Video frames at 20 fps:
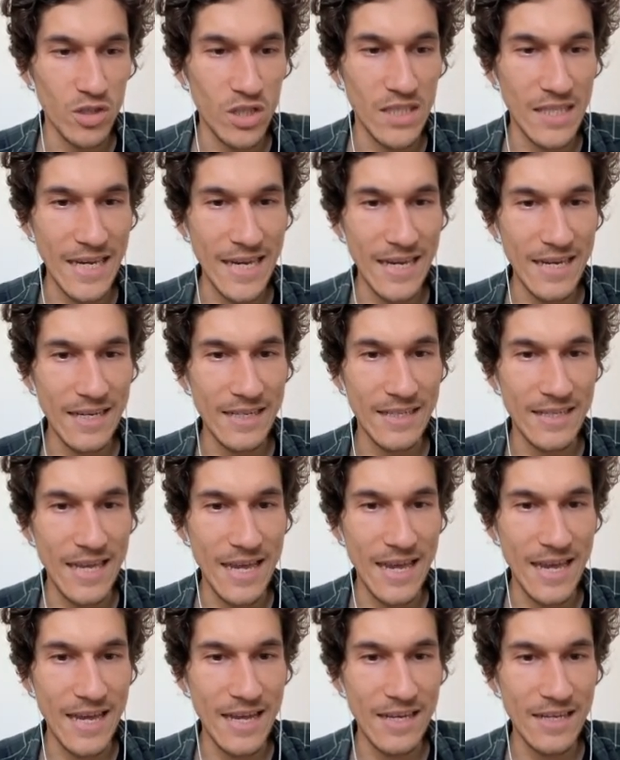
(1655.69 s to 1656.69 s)
Take
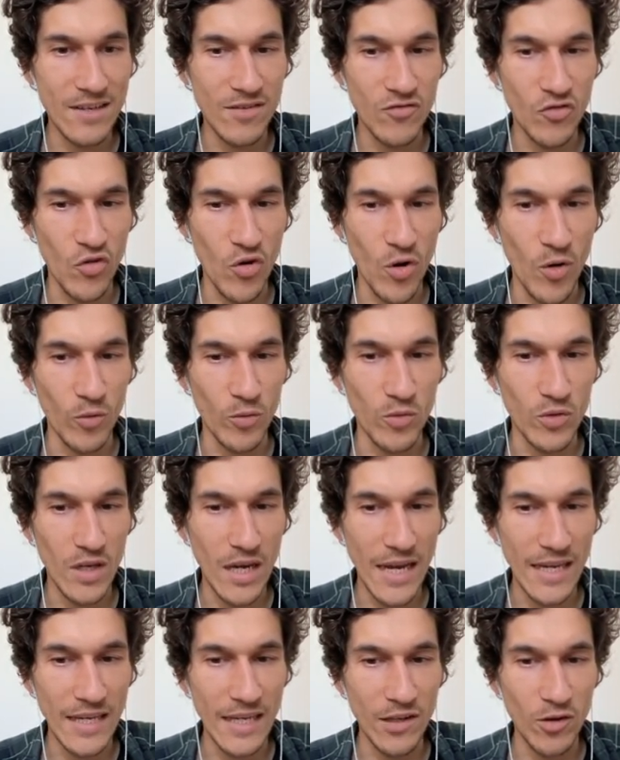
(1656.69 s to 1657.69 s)
the road.
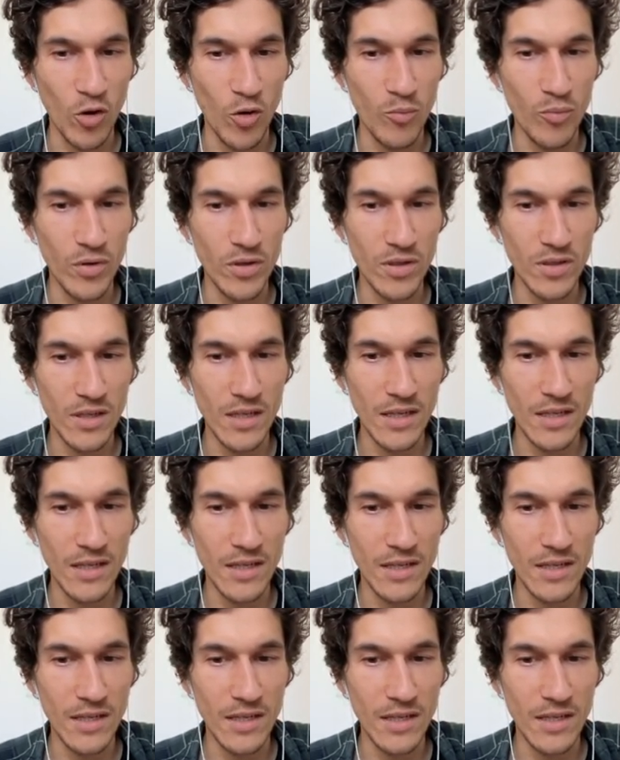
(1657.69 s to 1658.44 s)
I can open